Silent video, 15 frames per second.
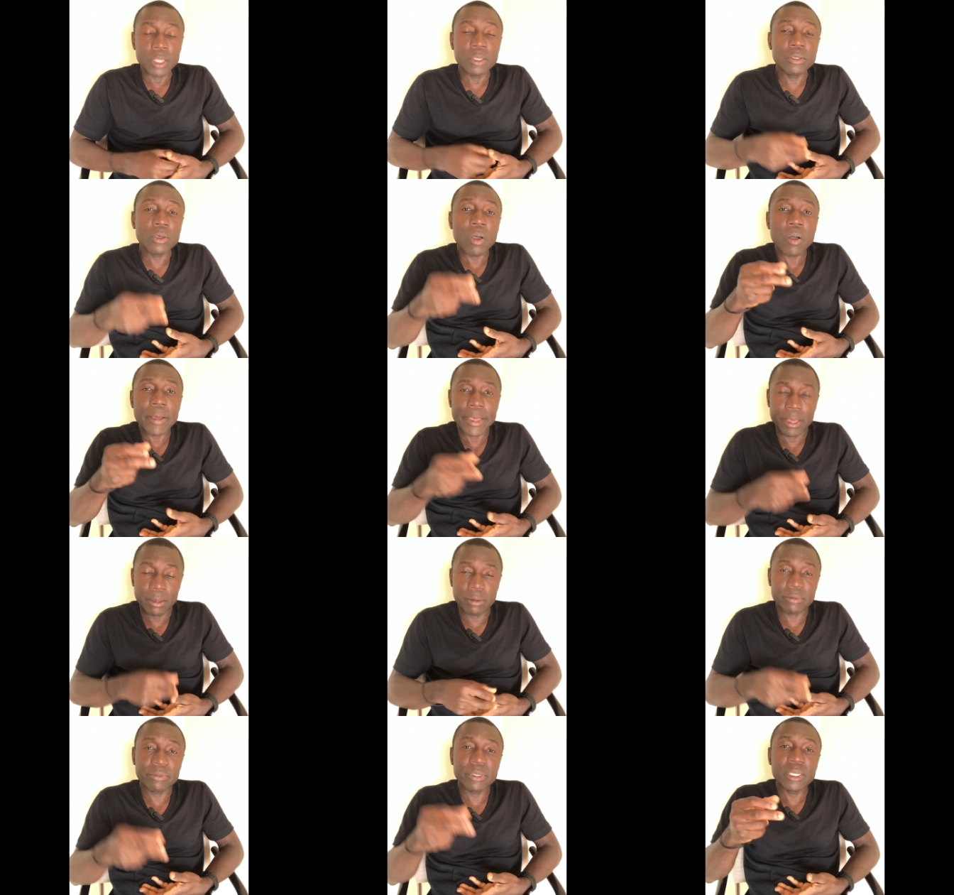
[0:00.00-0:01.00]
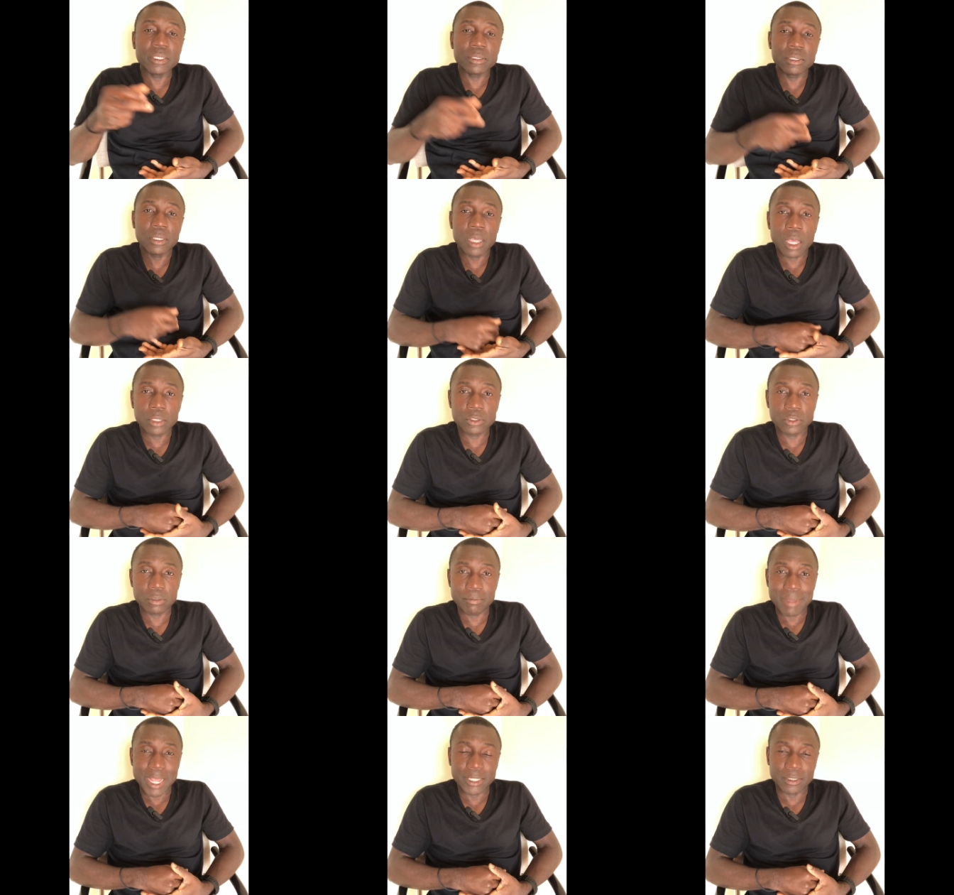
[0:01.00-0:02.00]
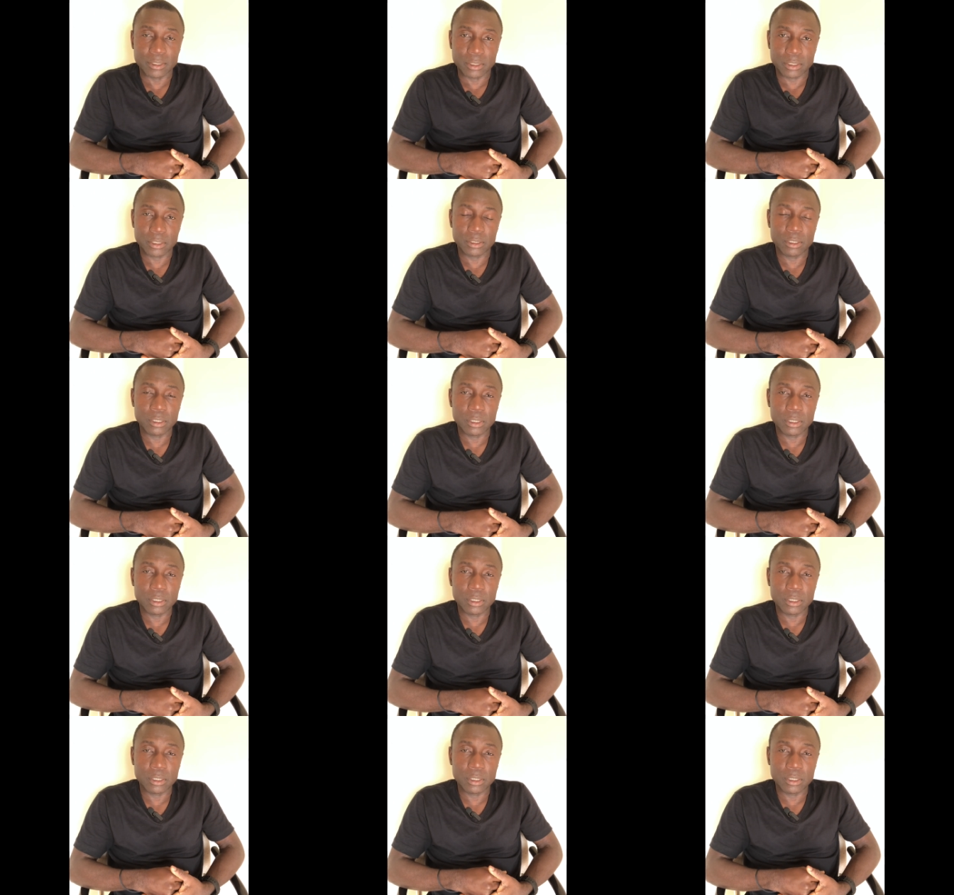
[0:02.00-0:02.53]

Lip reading: Your health is yours to manage.